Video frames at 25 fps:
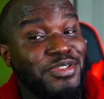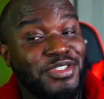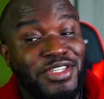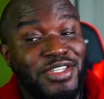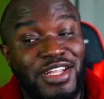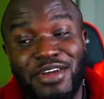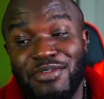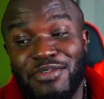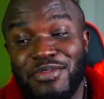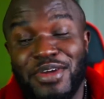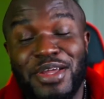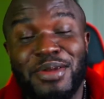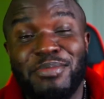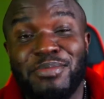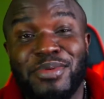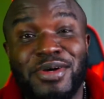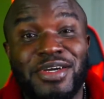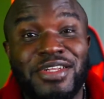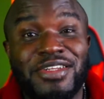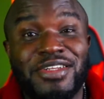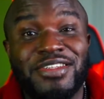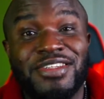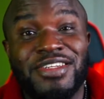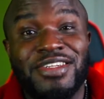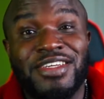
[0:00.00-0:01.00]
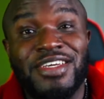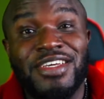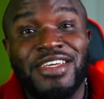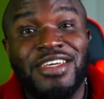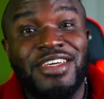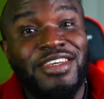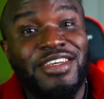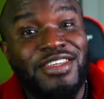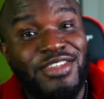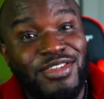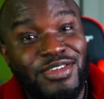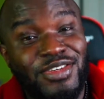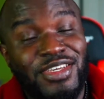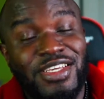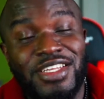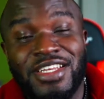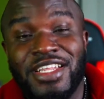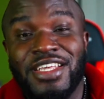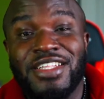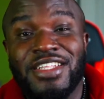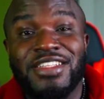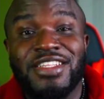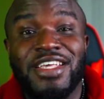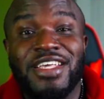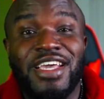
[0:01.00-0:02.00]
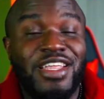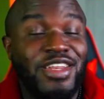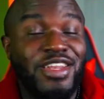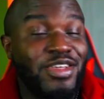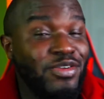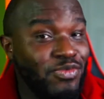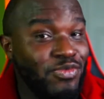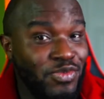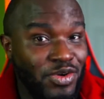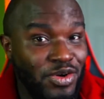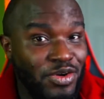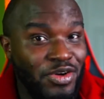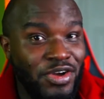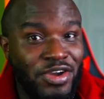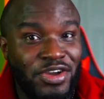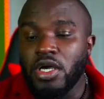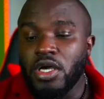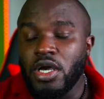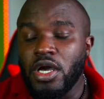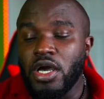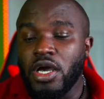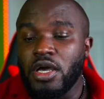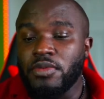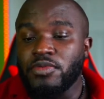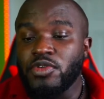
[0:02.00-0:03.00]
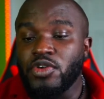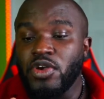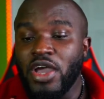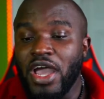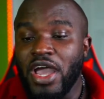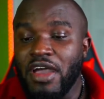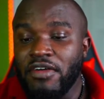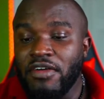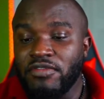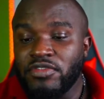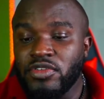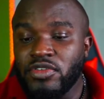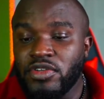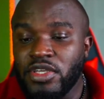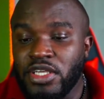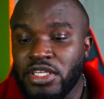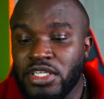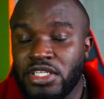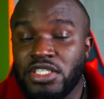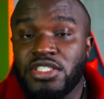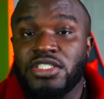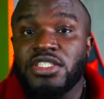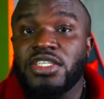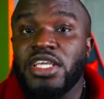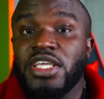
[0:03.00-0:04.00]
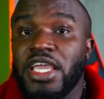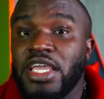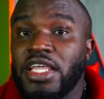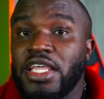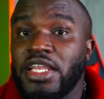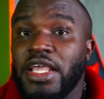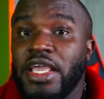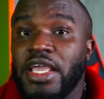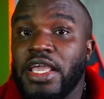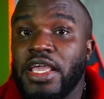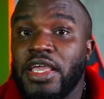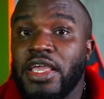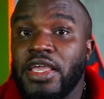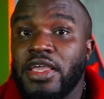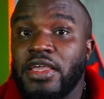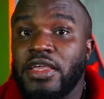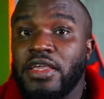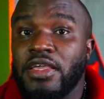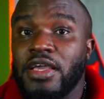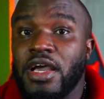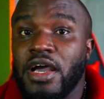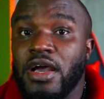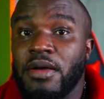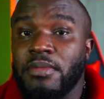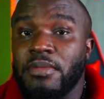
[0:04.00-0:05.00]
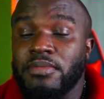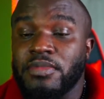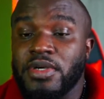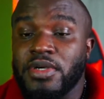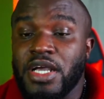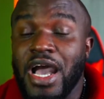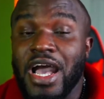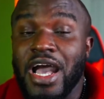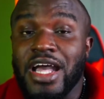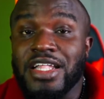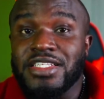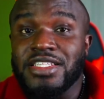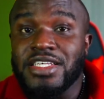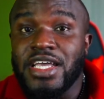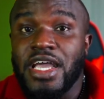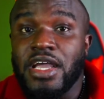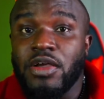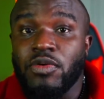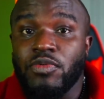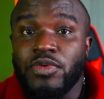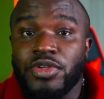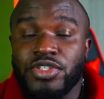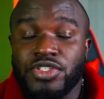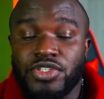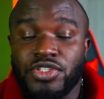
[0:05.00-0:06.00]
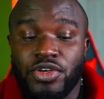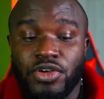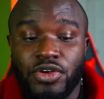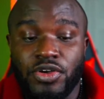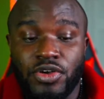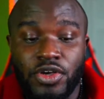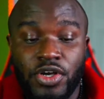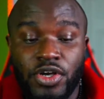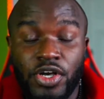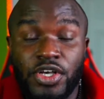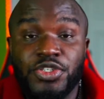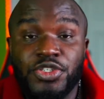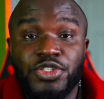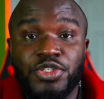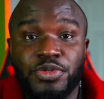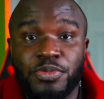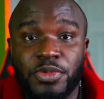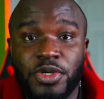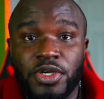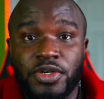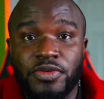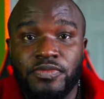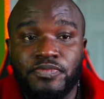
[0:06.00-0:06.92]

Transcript: That red button, you can hit that, it won't hurt. You have to initiate a contact with your customer.